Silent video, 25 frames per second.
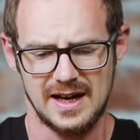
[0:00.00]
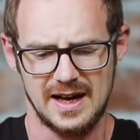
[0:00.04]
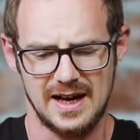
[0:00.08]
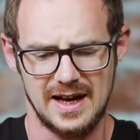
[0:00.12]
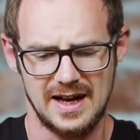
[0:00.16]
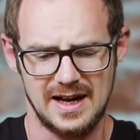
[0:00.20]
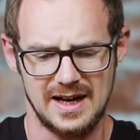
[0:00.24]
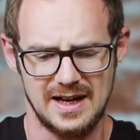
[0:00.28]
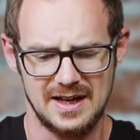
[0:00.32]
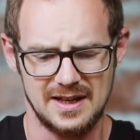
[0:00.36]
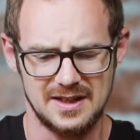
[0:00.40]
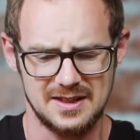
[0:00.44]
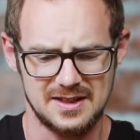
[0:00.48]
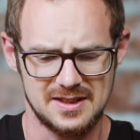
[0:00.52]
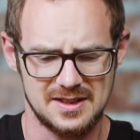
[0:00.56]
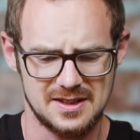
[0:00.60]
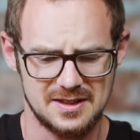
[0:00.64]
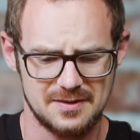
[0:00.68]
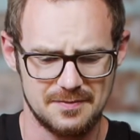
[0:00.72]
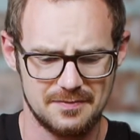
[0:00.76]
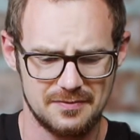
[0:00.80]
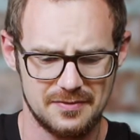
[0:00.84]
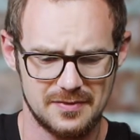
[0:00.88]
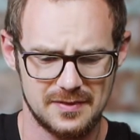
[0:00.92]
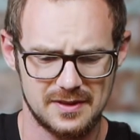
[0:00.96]
And
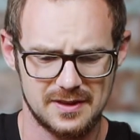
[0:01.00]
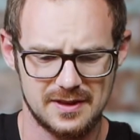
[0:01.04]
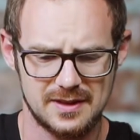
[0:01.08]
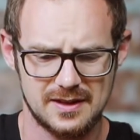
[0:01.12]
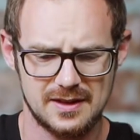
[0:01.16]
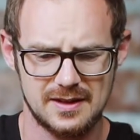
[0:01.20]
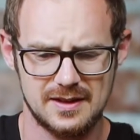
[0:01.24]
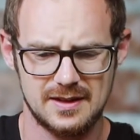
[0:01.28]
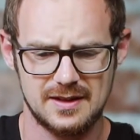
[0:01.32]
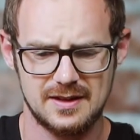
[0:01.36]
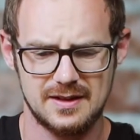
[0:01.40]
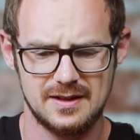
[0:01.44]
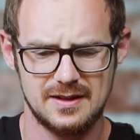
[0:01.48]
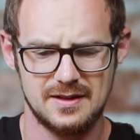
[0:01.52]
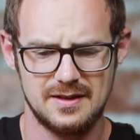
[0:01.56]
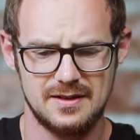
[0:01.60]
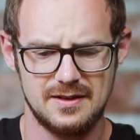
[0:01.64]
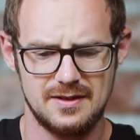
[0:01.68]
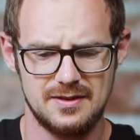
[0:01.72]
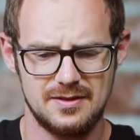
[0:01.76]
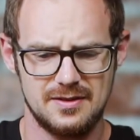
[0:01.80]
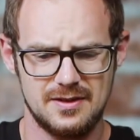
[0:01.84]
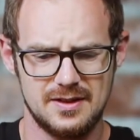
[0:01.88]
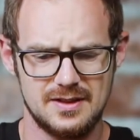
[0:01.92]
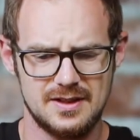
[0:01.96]

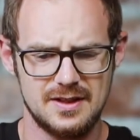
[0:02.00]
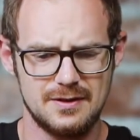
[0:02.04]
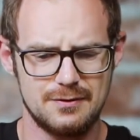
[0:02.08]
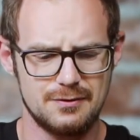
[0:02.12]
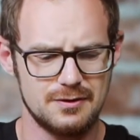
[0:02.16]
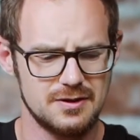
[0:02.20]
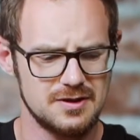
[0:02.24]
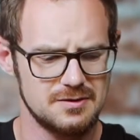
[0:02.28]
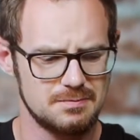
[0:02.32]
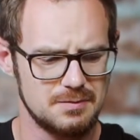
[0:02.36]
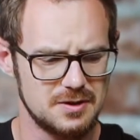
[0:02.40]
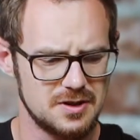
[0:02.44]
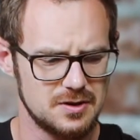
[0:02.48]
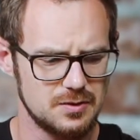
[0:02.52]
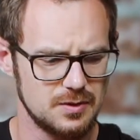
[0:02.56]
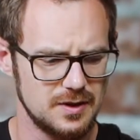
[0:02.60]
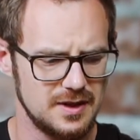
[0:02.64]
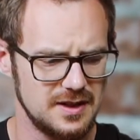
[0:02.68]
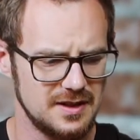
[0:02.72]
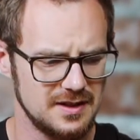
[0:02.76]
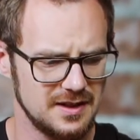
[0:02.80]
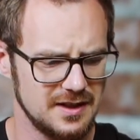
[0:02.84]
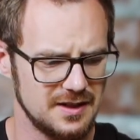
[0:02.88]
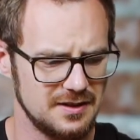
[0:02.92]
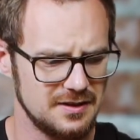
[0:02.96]
the difference
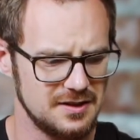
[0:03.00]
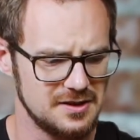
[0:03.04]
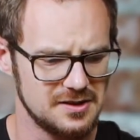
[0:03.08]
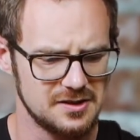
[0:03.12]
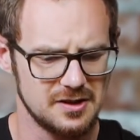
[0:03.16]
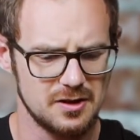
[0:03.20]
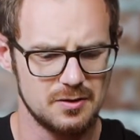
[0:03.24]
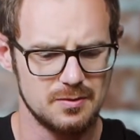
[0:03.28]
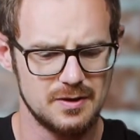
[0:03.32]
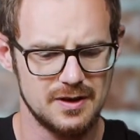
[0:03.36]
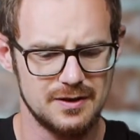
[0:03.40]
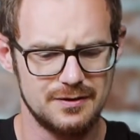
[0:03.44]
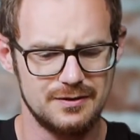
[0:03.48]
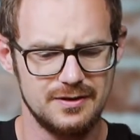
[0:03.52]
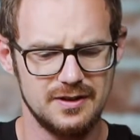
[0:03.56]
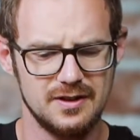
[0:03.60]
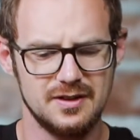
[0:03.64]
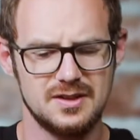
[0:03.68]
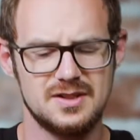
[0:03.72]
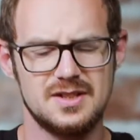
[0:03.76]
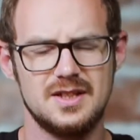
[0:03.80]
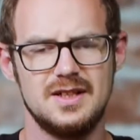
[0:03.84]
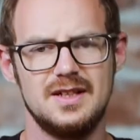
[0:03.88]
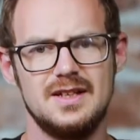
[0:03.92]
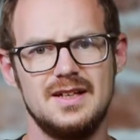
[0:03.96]
between like the Zomei
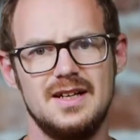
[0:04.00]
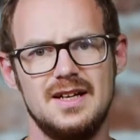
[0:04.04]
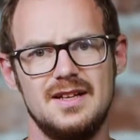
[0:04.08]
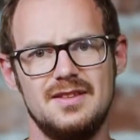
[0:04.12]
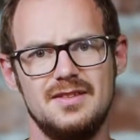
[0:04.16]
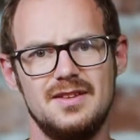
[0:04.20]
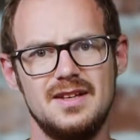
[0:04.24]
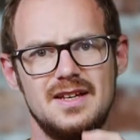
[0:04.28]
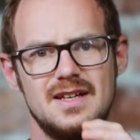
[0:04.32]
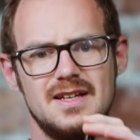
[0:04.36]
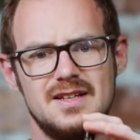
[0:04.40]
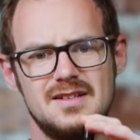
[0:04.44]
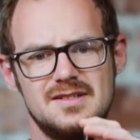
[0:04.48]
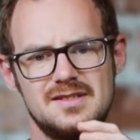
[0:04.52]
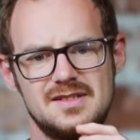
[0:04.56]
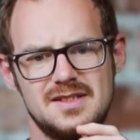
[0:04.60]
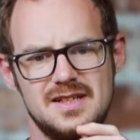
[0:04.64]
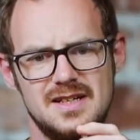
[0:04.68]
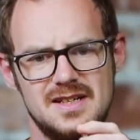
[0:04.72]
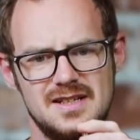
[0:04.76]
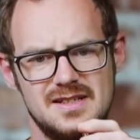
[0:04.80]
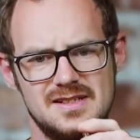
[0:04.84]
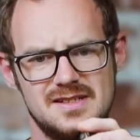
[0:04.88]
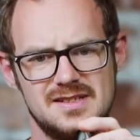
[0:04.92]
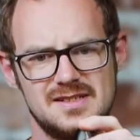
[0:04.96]
filter and these
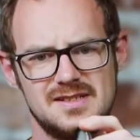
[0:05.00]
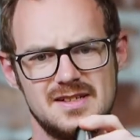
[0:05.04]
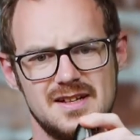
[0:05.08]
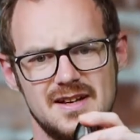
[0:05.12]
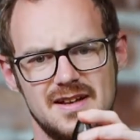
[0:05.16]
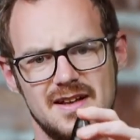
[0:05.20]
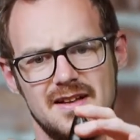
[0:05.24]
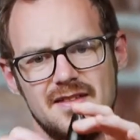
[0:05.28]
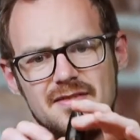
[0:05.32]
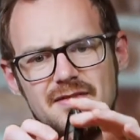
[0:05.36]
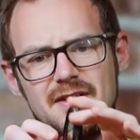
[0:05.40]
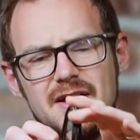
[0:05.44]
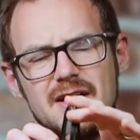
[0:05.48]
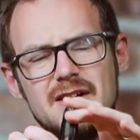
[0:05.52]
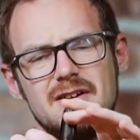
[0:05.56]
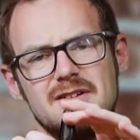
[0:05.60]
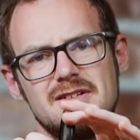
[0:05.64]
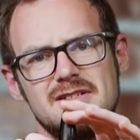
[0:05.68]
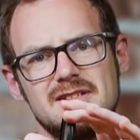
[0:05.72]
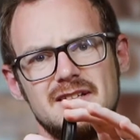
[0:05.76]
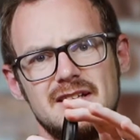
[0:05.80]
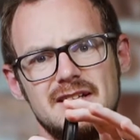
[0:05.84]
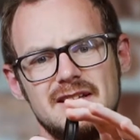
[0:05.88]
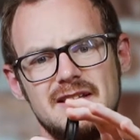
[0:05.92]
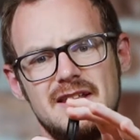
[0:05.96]
is they are
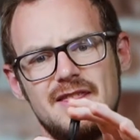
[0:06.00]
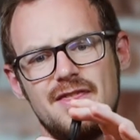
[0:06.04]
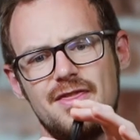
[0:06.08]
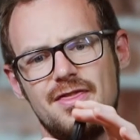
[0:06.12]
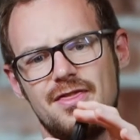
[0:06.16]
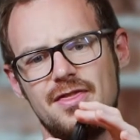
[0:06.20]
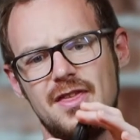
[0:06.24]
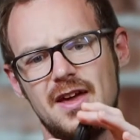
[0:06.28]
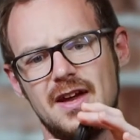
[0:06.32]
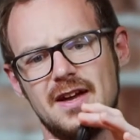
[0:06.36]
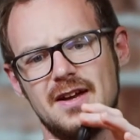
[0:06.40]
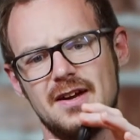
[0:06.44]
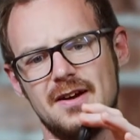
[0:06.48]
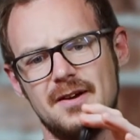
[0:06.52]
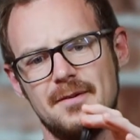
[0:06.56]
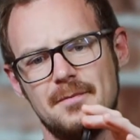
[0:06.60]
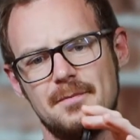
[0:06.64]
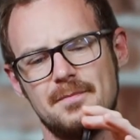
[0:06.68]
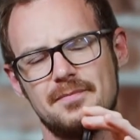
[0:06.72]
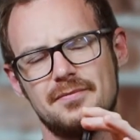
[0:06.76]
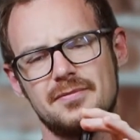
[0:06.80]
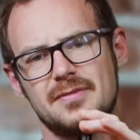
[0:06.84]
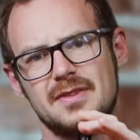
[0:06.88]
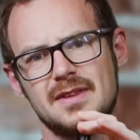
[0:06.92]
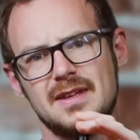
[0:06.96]
slightly thicker.
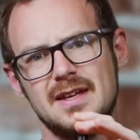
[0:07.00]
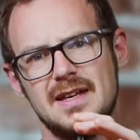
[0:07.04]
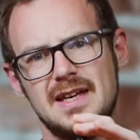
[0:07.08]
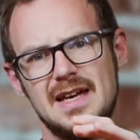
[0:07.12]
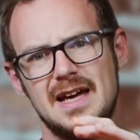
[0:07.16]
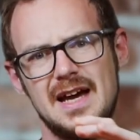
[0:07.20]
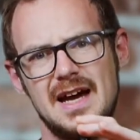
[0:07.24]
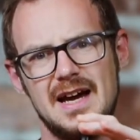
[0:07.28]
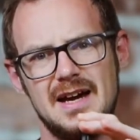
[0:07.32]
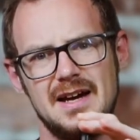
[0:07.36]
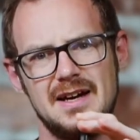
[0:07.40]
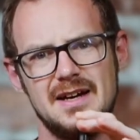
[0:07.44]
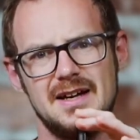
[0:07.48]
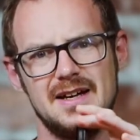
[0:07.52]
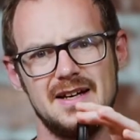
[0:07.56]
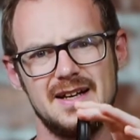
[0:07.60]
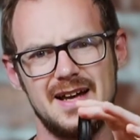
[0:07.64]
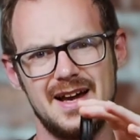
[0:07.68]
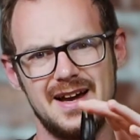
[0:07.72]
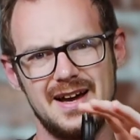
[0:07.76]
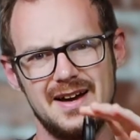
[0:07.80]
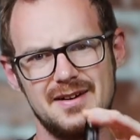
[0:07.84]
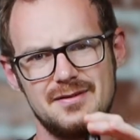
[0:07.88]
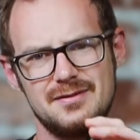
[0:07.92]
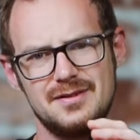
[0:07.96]

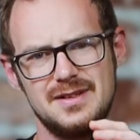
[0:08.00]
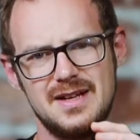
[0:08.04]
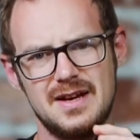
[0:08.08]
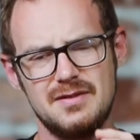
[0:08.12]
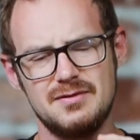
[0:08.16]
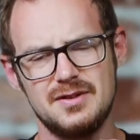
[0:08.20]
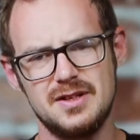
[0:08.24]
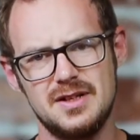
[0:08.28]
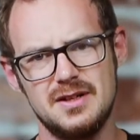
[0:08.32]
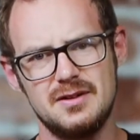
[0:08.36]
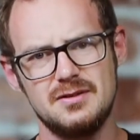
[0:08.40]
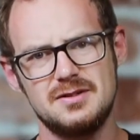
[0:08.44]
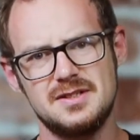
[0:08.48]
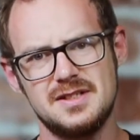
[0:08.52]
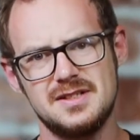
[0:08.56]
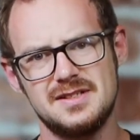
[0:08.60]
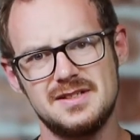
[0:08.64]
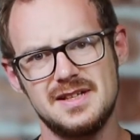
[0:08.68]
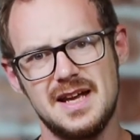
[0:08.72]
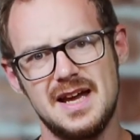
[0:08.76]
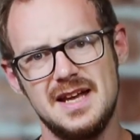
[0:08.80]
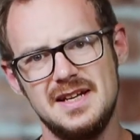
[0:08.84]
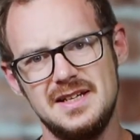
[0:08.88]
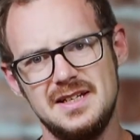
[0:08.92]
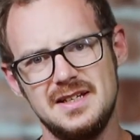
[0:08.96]
I've never
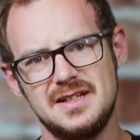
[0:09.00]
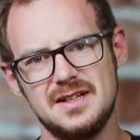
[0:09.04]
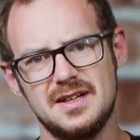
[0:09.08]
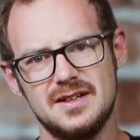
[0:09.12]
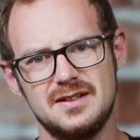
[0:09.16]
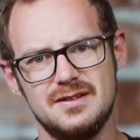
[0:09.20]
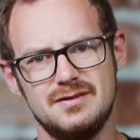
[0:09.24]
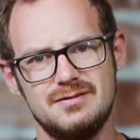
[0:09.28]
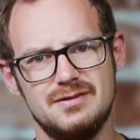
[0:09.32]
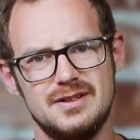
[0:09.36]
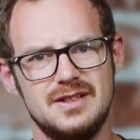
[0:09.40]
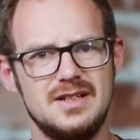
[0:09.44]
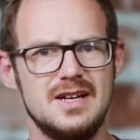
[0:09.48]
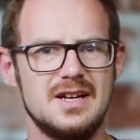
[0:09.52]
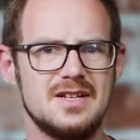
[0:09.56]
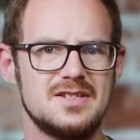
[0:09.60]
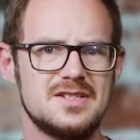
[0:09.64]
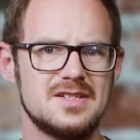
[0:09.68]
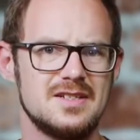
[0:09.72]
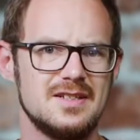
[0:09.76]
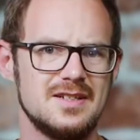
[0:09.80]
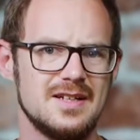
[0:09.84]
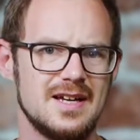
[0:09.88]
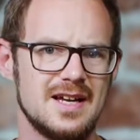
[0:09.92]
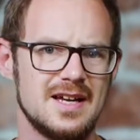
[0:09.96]
noticed any kind of
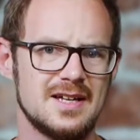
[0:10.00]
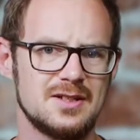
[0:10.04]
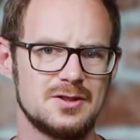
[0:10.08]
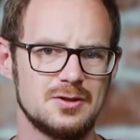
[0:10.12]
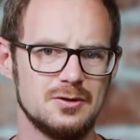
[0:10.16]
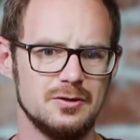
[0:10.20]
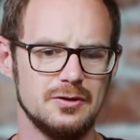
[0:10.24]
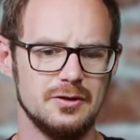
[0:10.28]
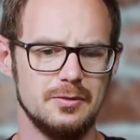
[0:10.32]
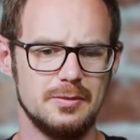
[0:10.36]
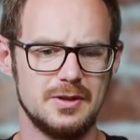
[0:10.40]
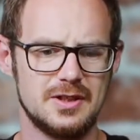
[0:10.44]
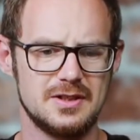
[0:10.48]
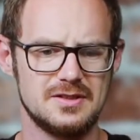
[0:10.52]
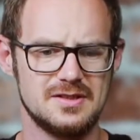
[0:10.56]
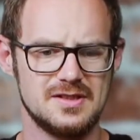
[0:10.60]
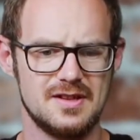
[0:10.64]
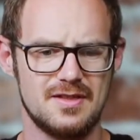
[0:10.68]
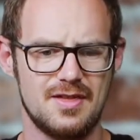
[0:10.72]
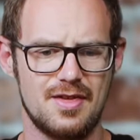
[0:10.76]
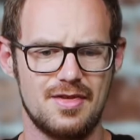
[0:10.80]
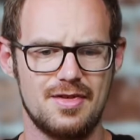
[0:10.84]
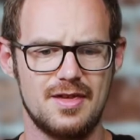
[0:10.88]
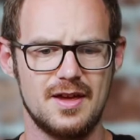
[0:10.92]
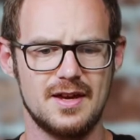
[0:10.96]
vignetting at all because
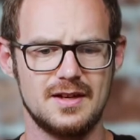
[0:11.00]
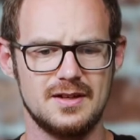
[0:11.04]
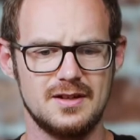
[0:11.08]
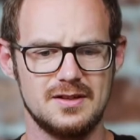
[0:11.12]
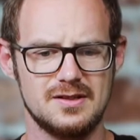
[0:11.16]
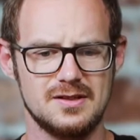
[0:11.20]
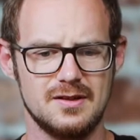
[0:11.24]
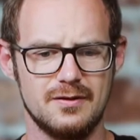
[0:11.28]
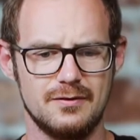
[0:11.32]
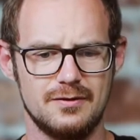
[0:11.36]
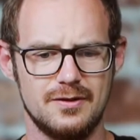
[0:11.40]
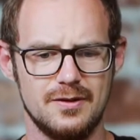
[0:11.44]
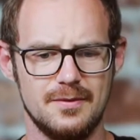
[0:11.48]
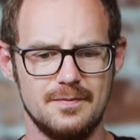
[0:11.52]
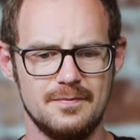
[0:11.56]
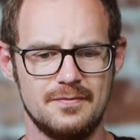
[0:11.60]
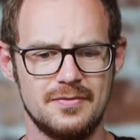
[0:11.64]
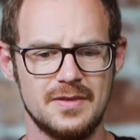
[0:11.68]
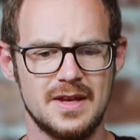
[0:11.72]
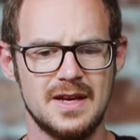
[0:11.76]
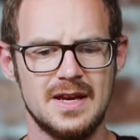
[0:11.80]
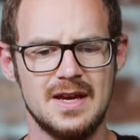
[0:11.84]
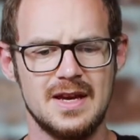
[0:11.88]
of the thickness of them,